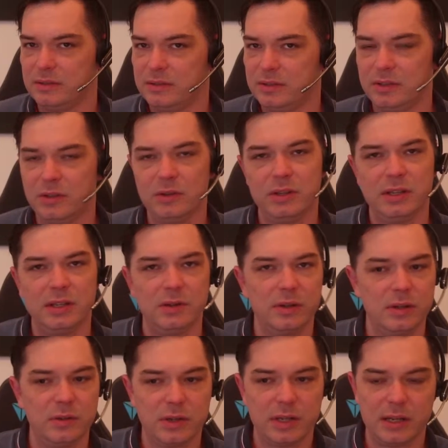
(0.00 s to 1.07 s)
don't
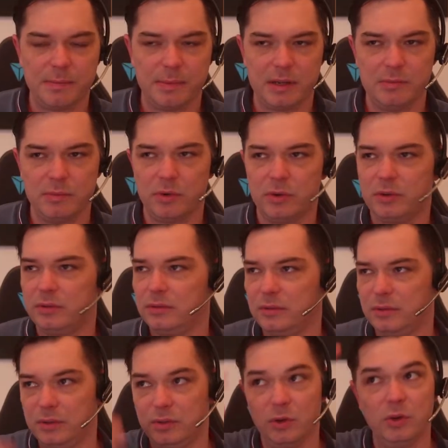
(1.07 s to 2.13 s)
look it up anymore.
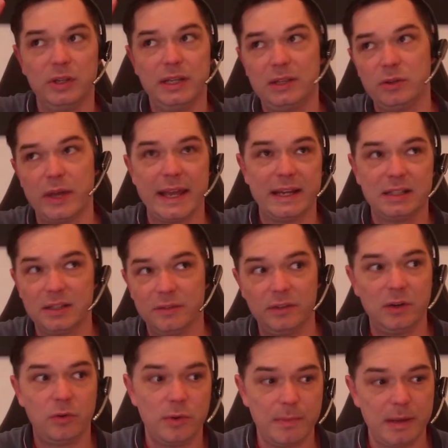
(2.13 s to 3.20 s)
You don't need to actively
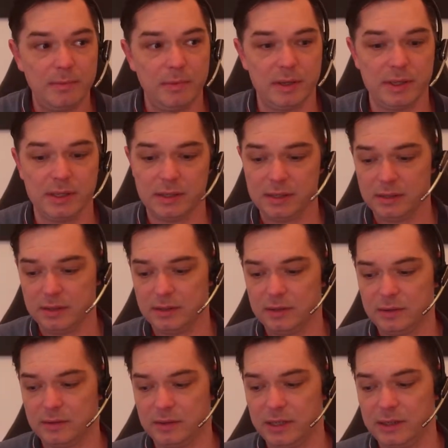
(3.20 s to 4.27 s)
remember it,
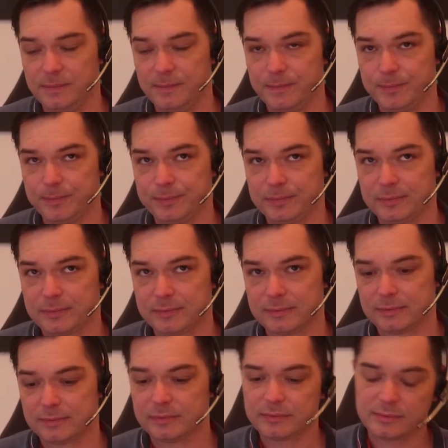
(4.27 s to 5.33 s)
right?
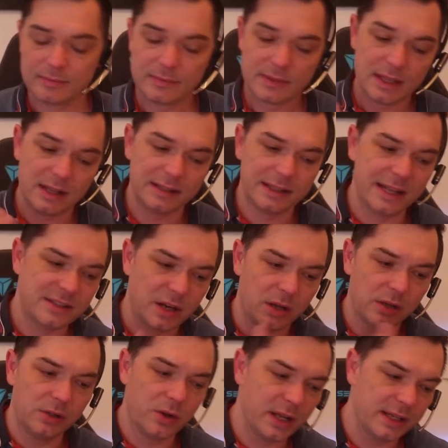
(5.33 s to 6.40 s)
That's how
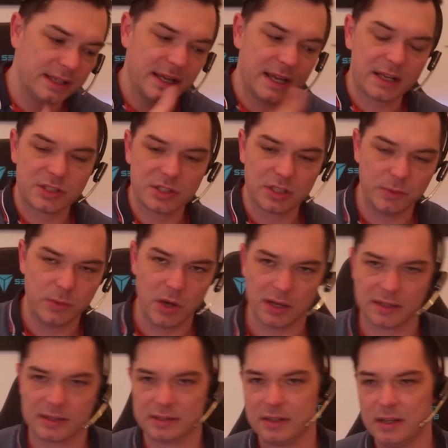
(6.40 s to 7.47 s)
learning actually
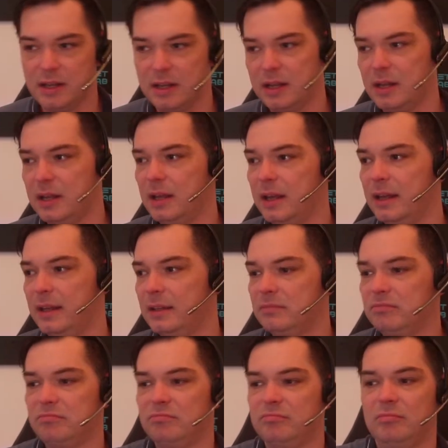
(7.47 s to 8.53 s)
works. And
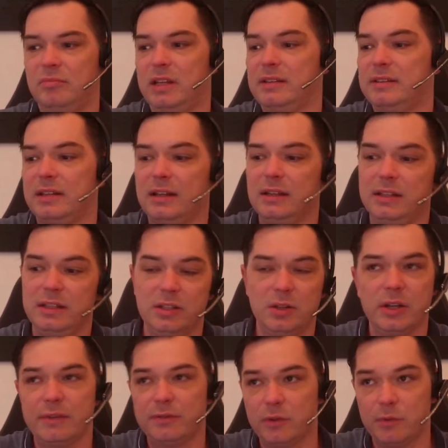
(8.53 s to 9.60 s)
then suddenly you don't
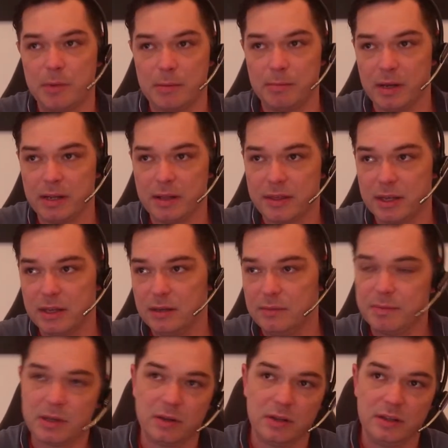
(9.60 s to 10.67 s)
have to remember anything
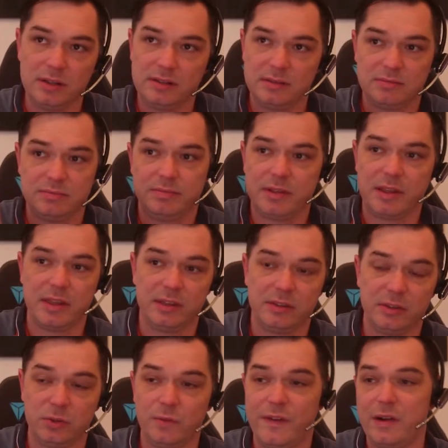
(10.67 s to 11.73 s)
because the things you
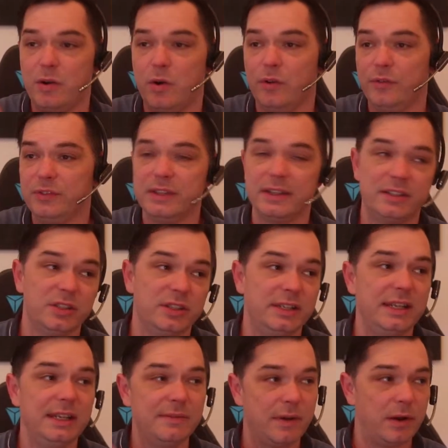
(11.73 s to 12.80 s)
do very often that you
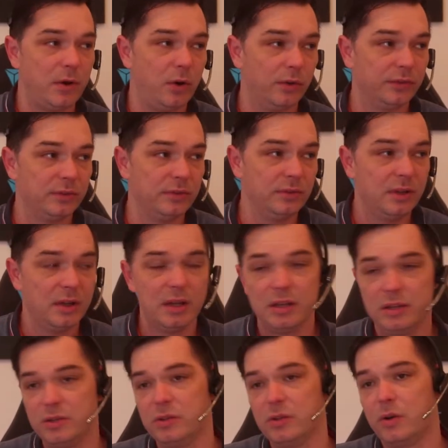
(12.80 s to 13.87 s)
need very often,
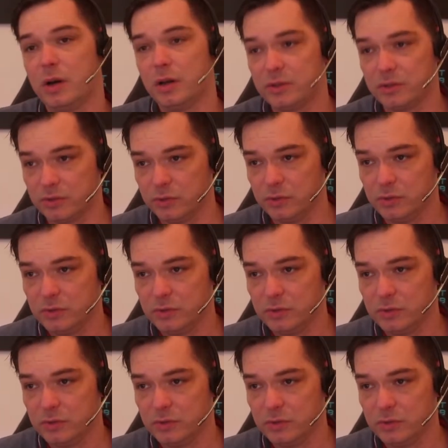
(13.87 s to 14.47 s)
you know how to do.